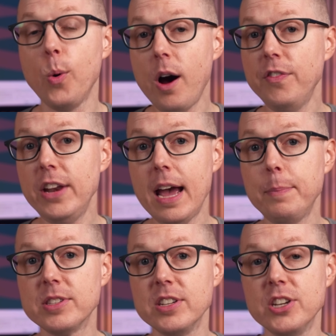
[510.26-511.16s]
so often
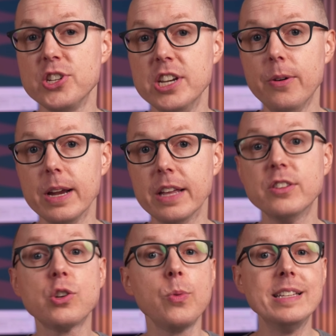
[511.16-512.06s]
happens in engineering,
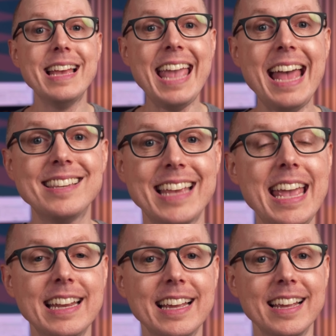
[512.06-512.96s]
this creates a
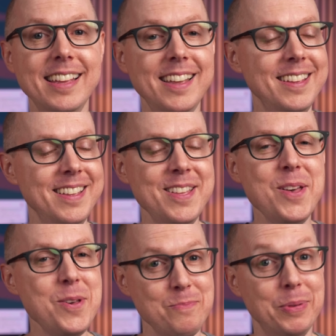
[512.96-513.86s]
cascading,
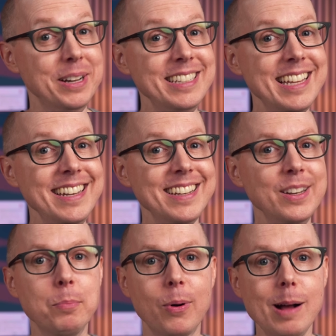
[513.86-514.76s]
pun
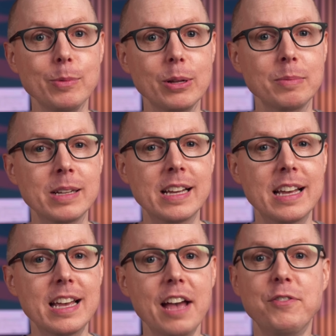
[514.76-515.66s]
intended, problem.
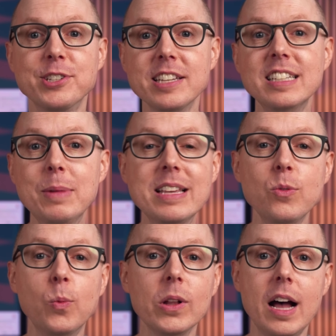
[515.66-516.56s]
If your system
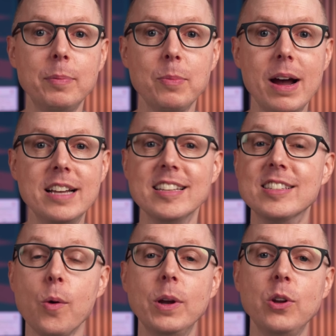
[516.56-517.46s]
isn't well optimized,
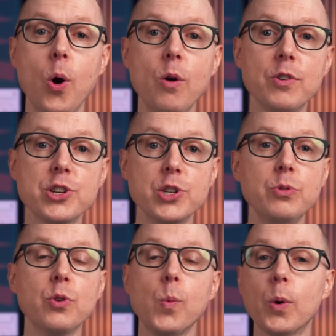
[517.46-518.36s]
it's going to
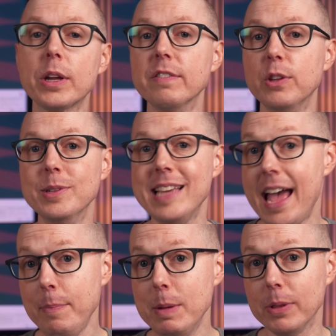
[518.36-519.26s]
overshoot the working fluid's
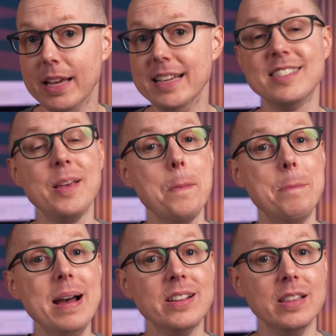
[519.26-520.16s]
happy place
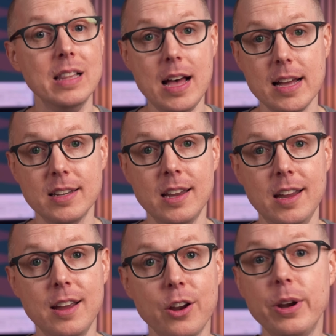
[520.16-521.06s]
by a lot,
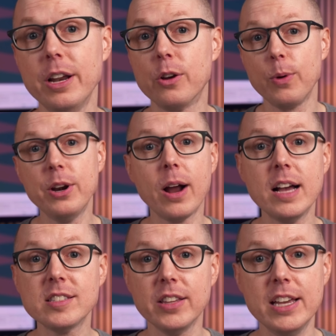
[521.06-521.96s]
creating greater
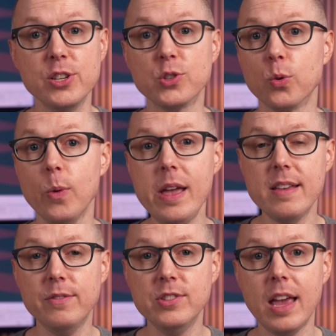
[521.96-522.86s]
oscillations or
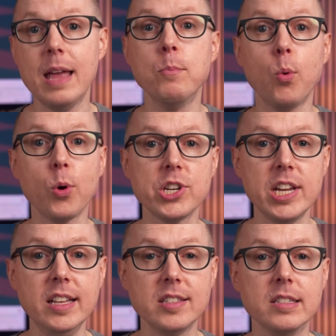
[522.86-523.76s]
waves and more
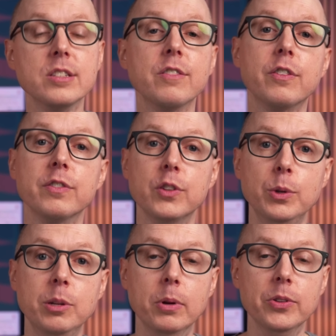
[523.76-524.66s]
chances for
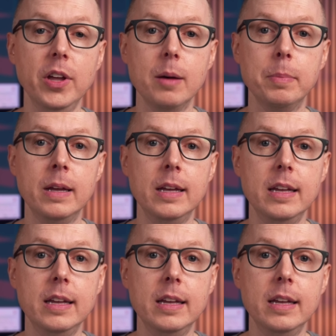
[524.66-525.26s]
fluid to build up.